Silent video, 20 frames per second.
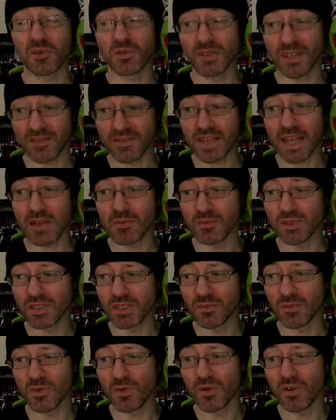I couldn't have cable
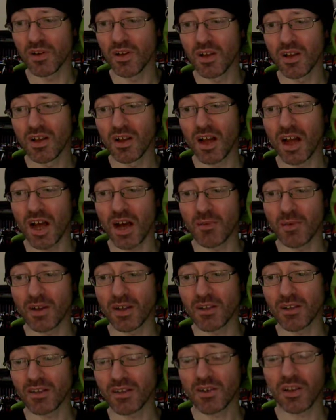anymore,
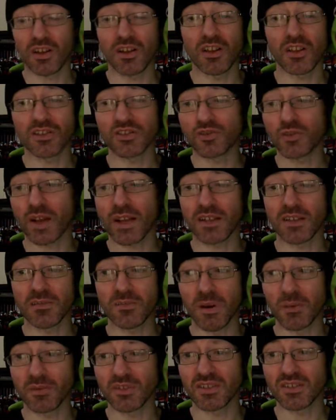I kind of lost track of the
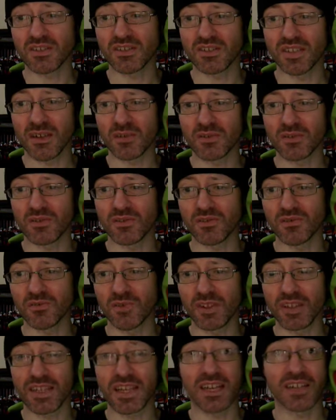Muppets because they were sort of
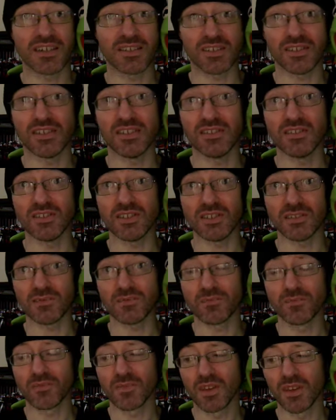relegated to Disney,
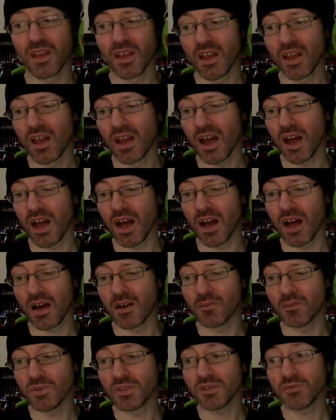
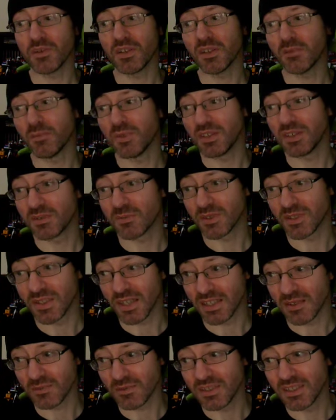which is one of the biggest
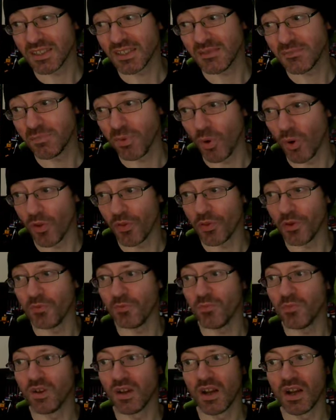mistakes. When Disney bought
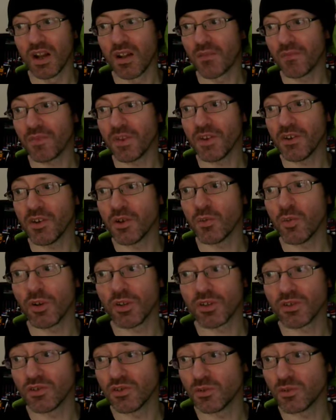them, they didn't know
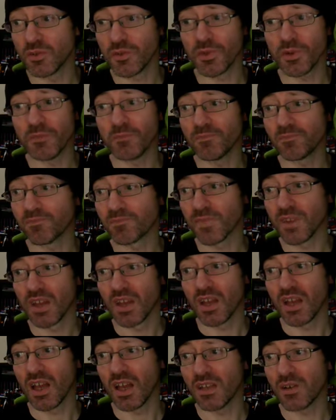what to do with them,
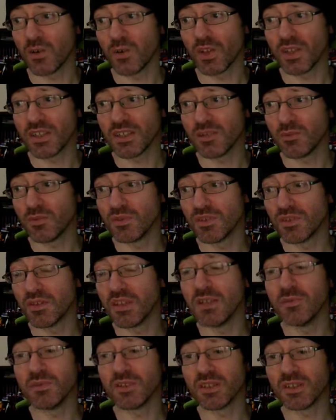and all they did was
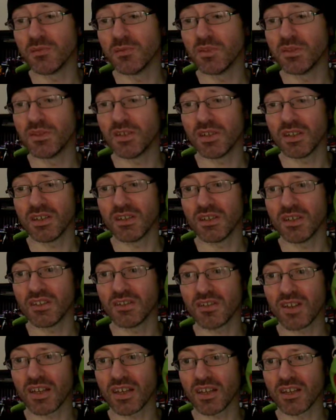limit them, and
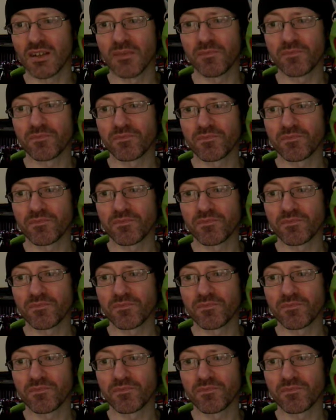it's like,